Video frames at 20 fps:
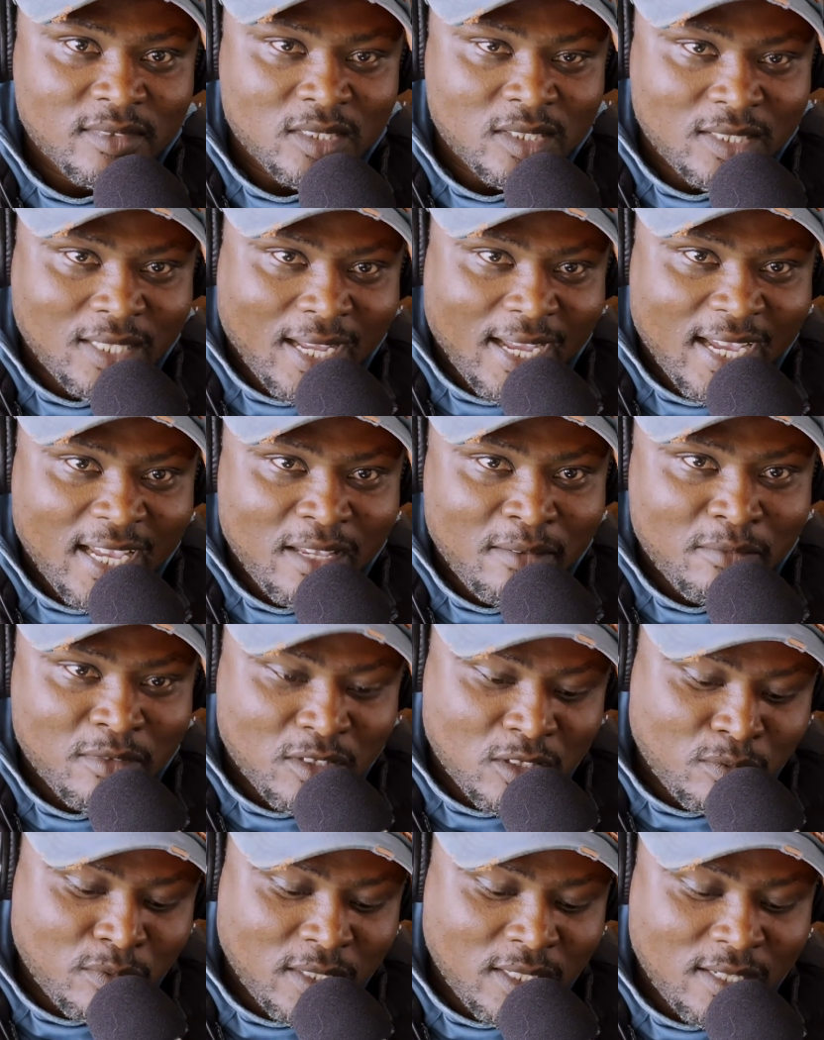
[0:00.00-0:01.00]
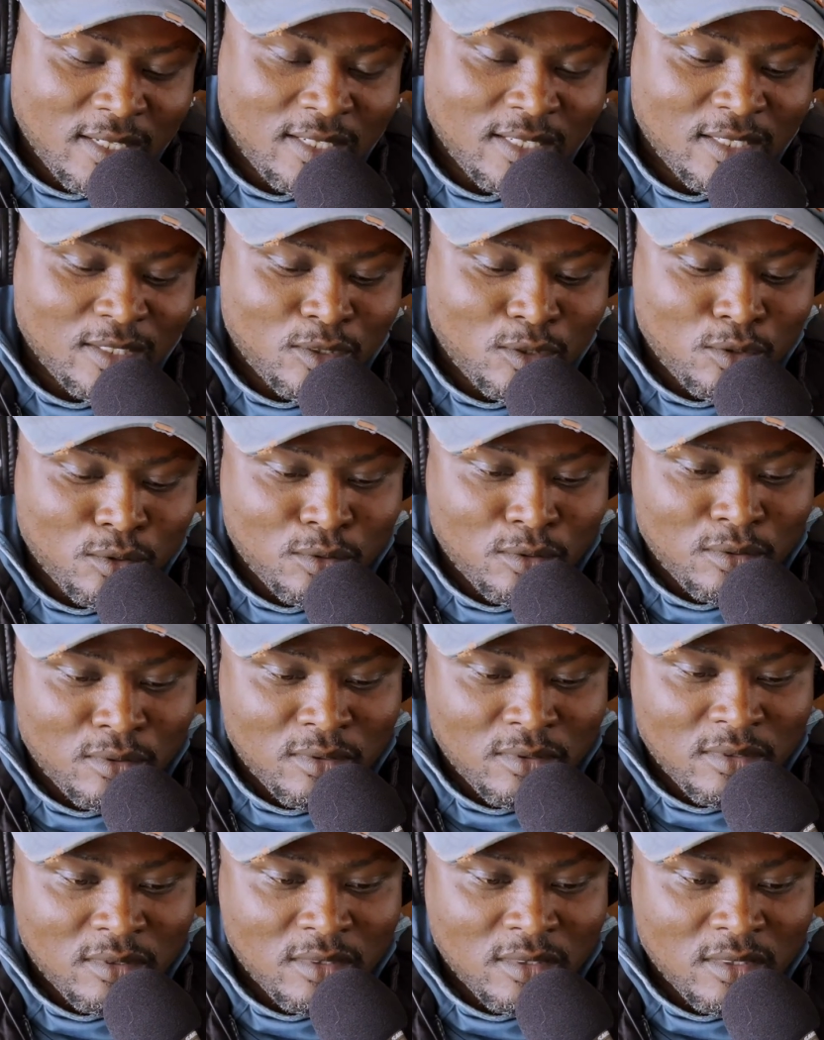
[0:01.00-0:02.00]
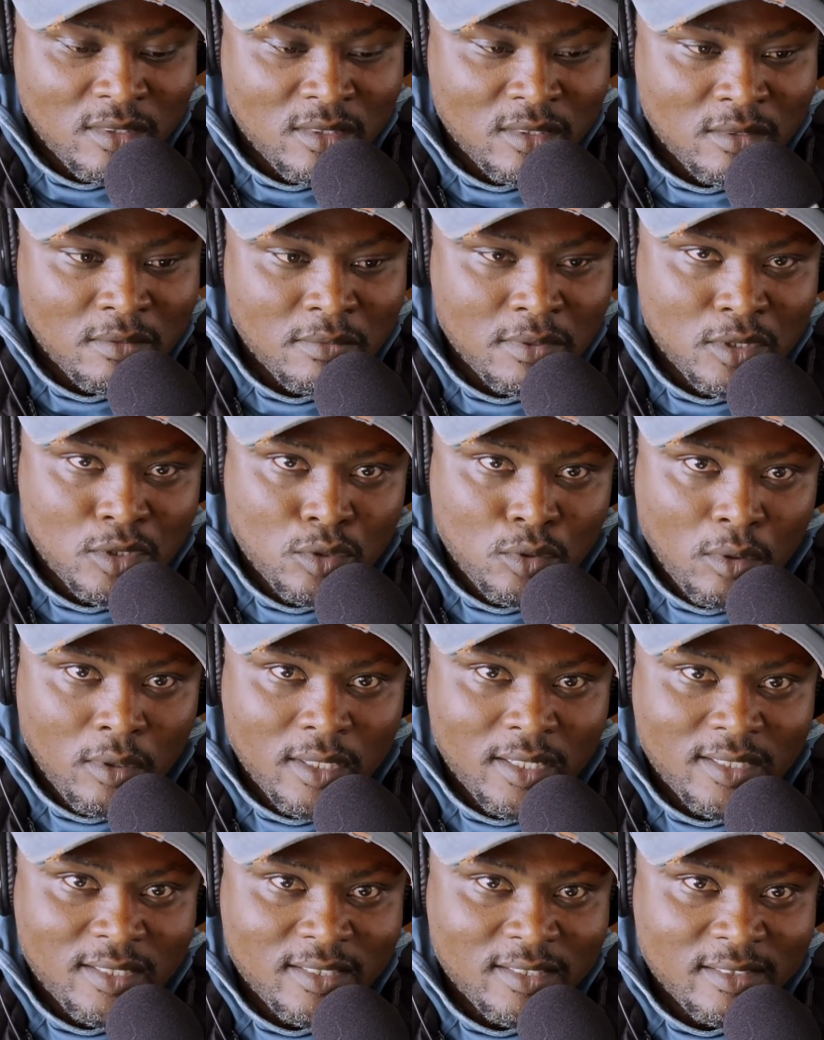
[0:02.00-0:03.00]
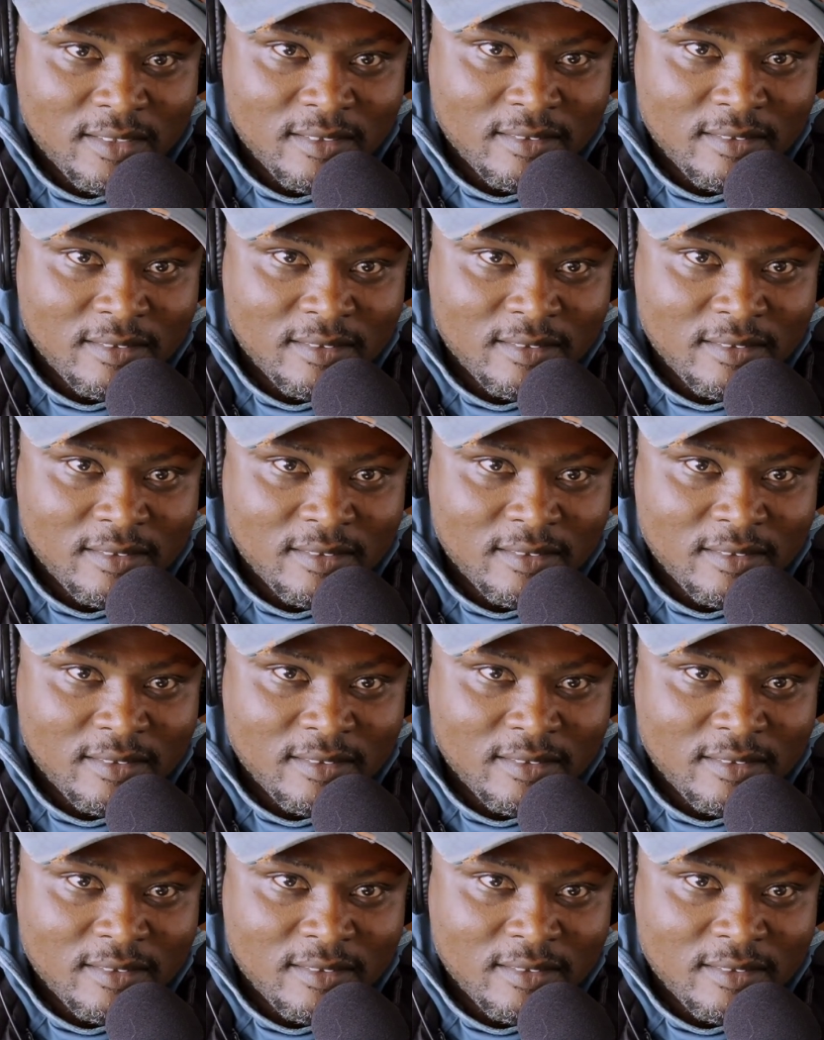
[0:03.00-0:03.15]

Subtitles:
Time is beginning to be stolen.